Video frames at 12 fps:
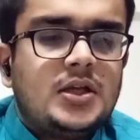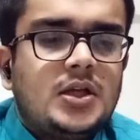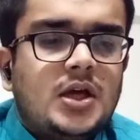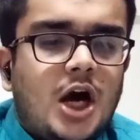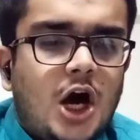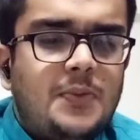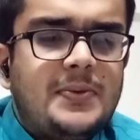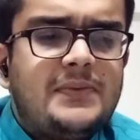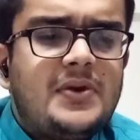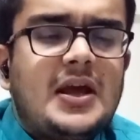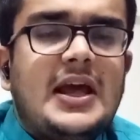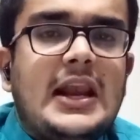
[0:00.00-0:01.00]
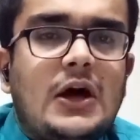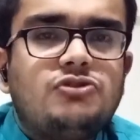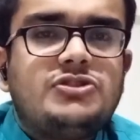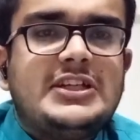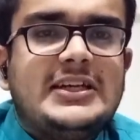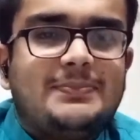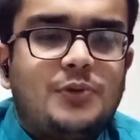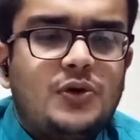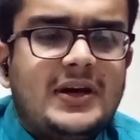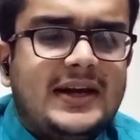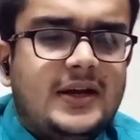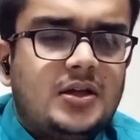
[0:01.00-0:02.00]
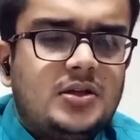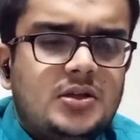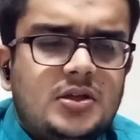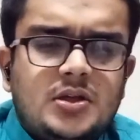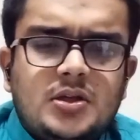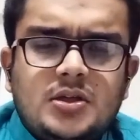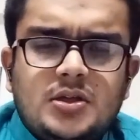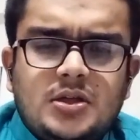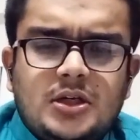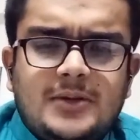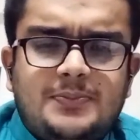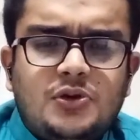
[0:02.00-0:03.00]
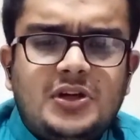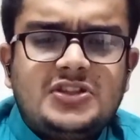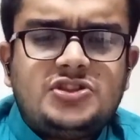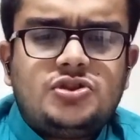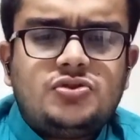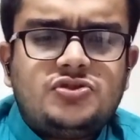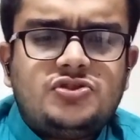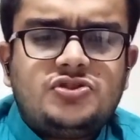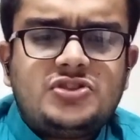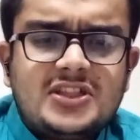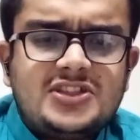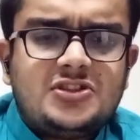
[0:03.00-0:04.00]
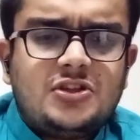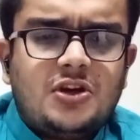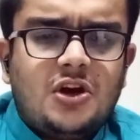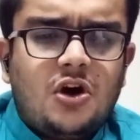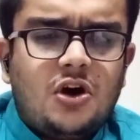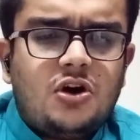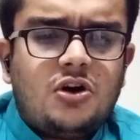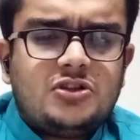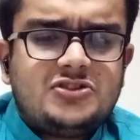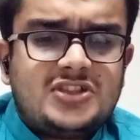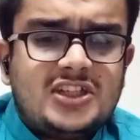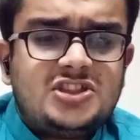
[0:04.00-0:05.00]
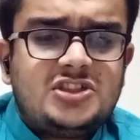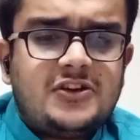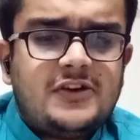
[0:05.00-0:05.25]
however, allows the deponents to such